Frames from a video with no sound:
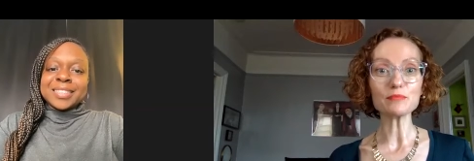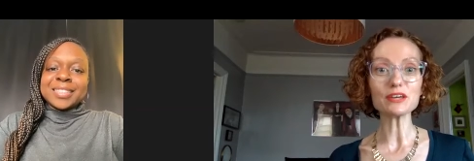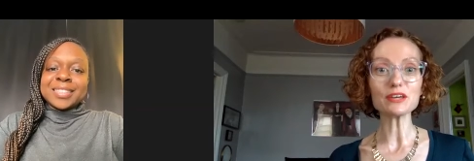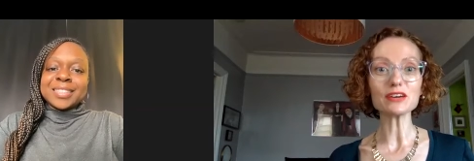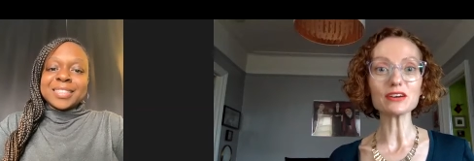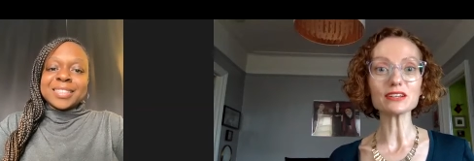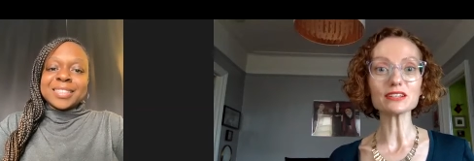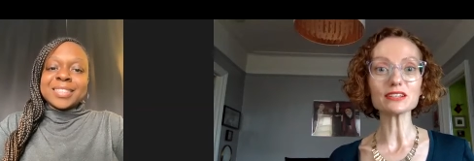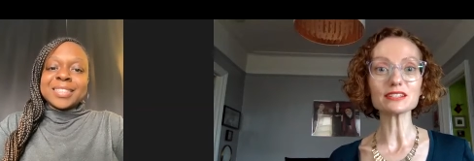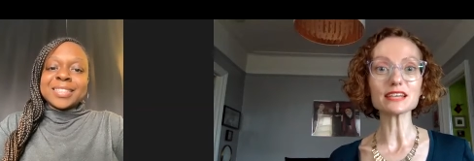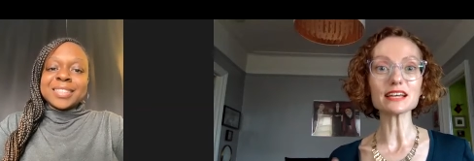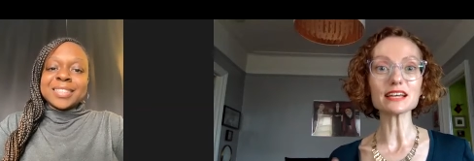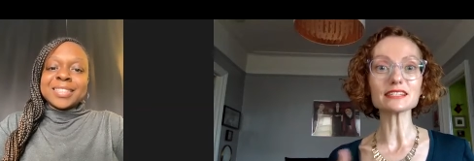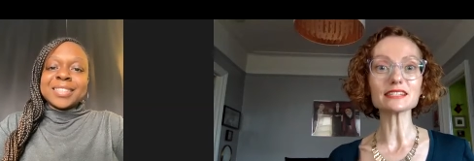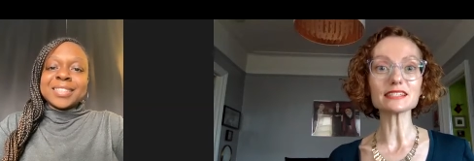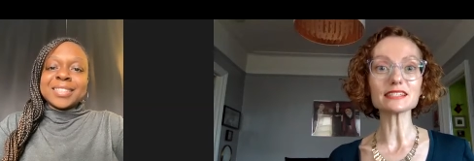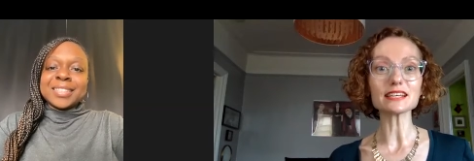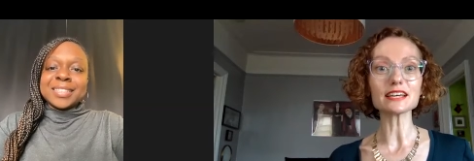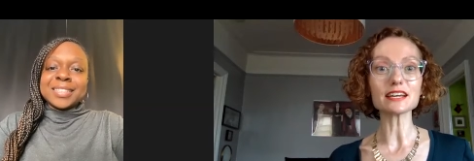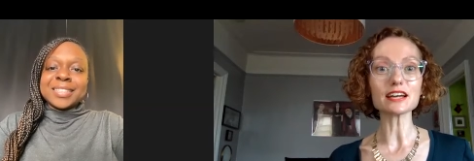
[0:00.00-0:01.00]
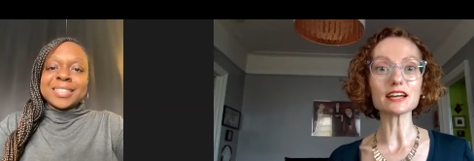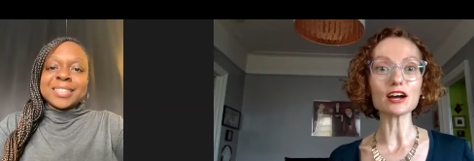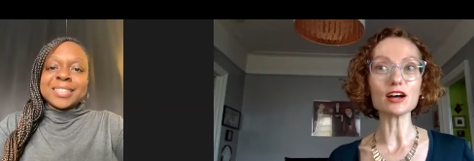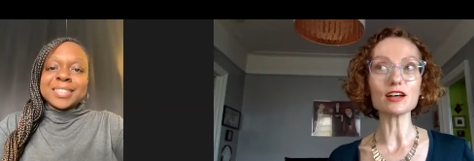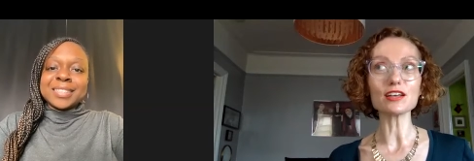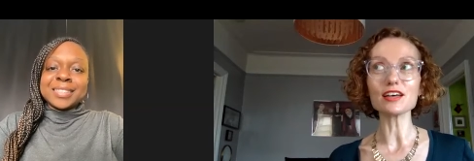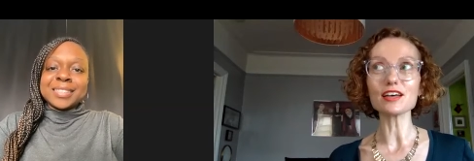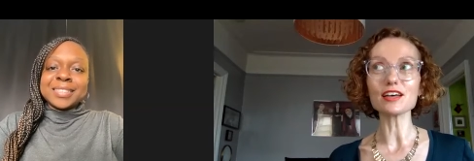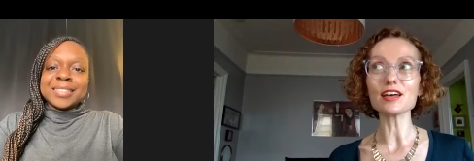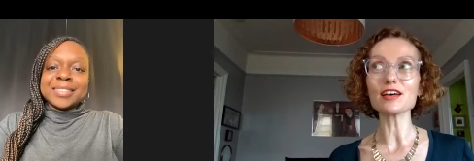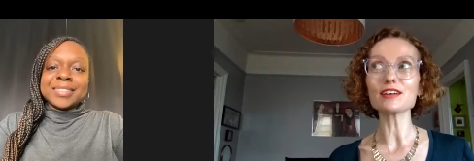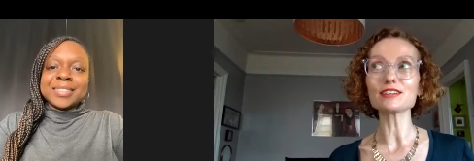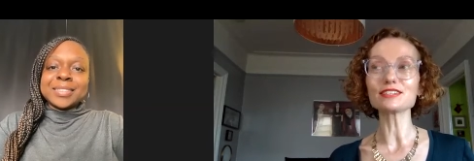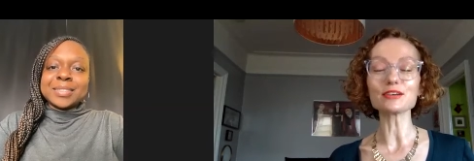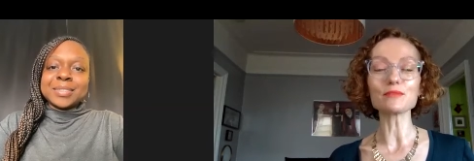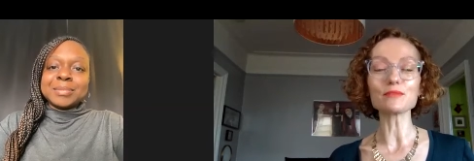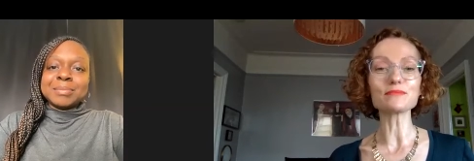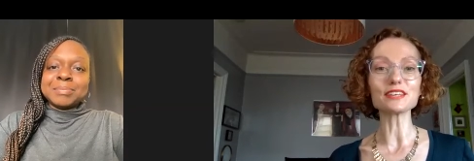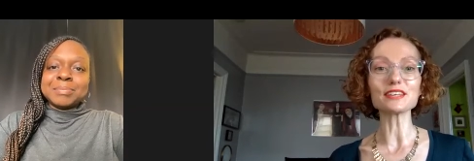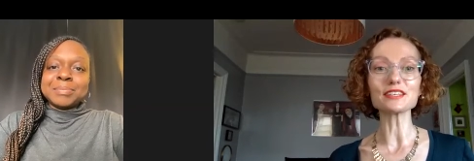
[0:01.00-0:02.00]
Speaker 1: Because that's like
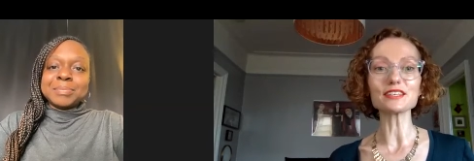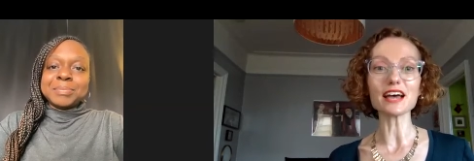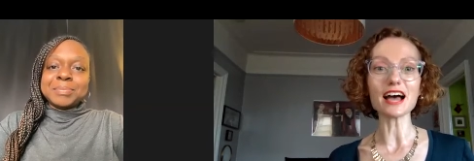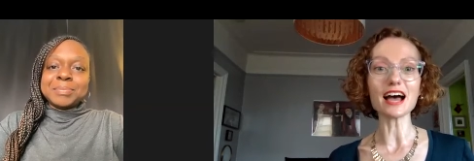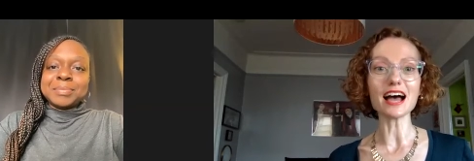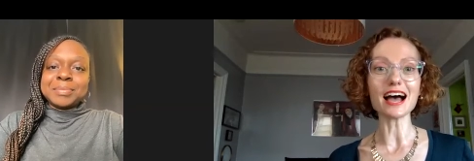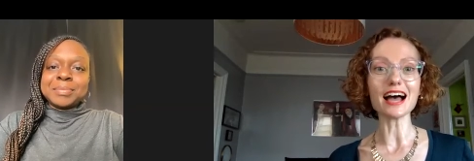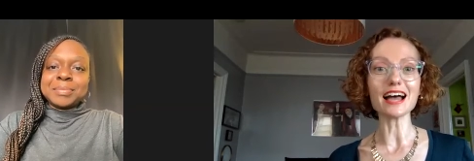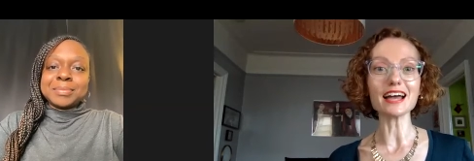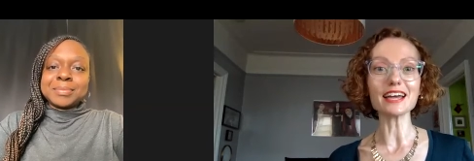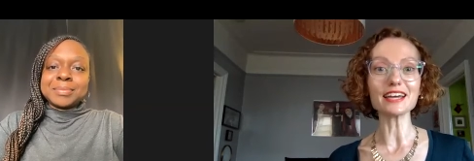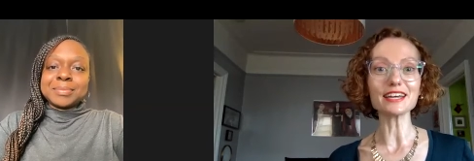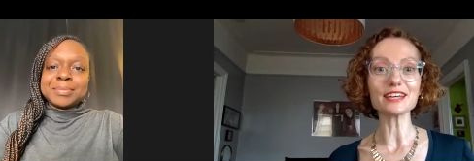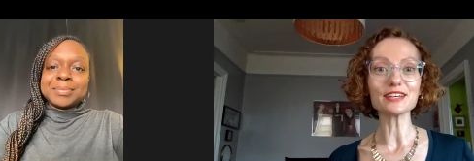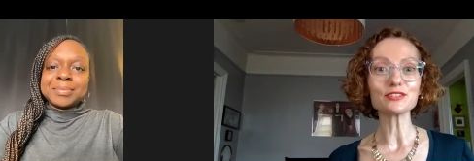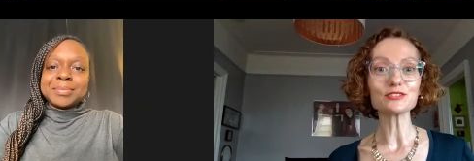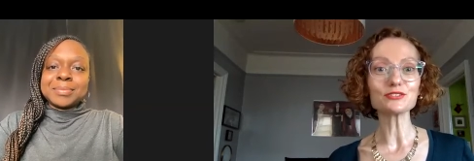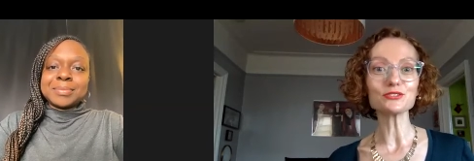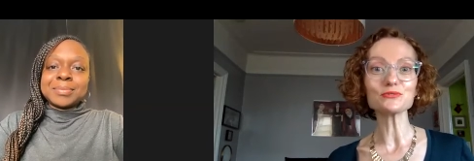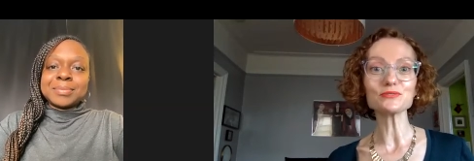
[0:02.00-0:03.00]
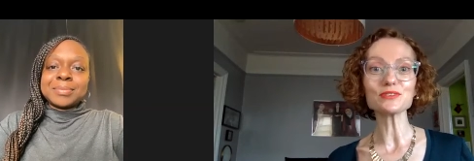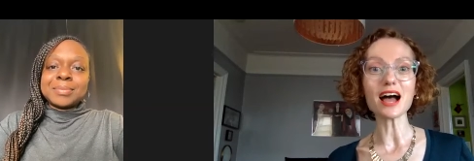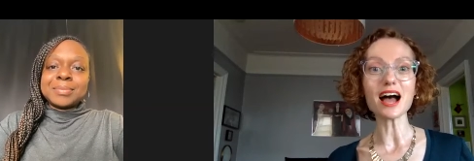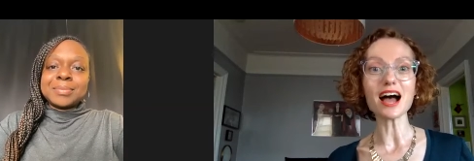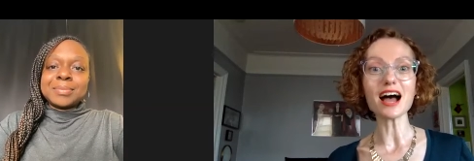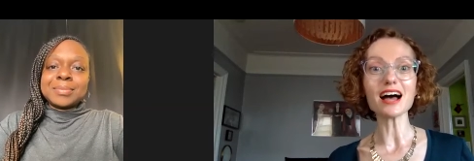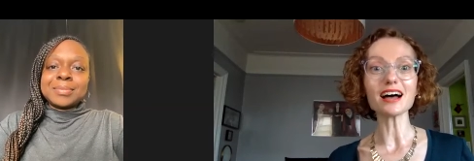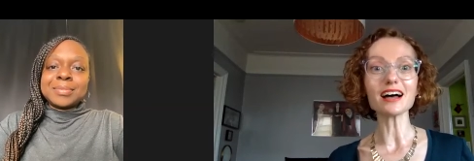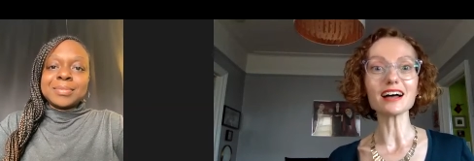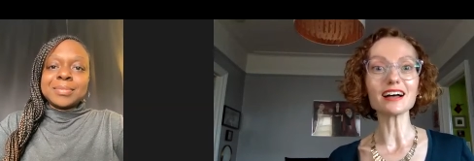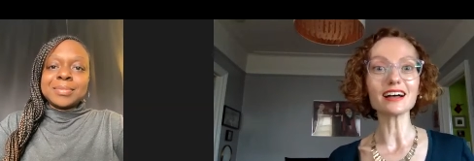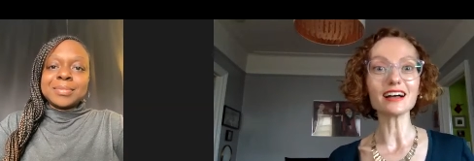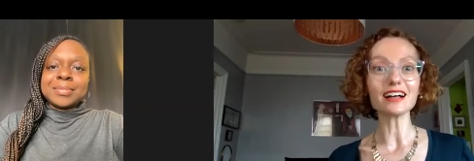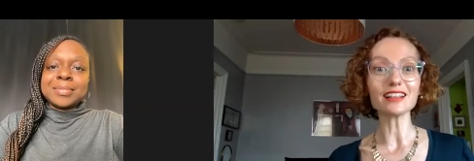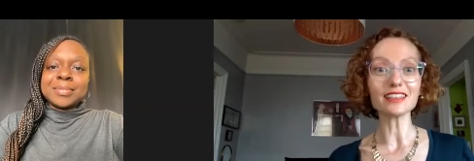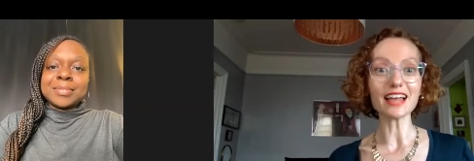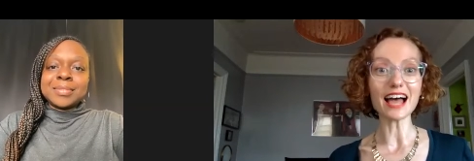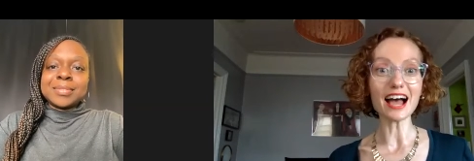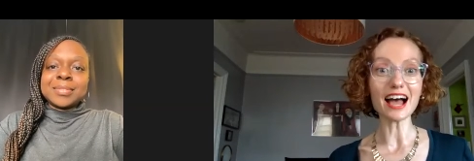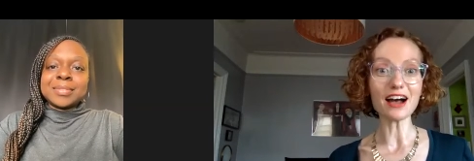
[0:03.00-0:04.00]
something that I do not
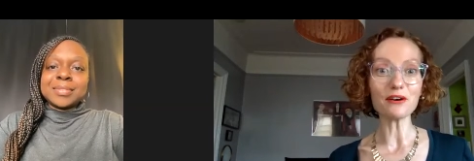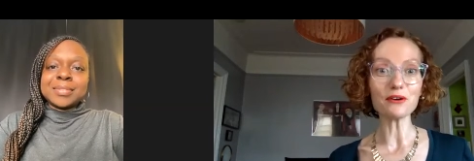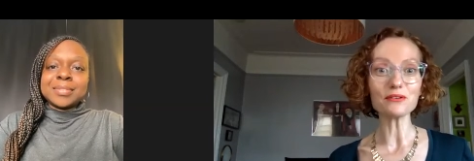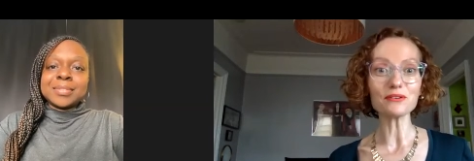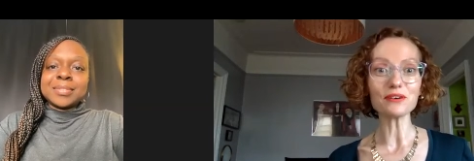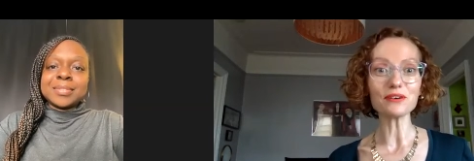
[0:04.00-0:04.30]
allow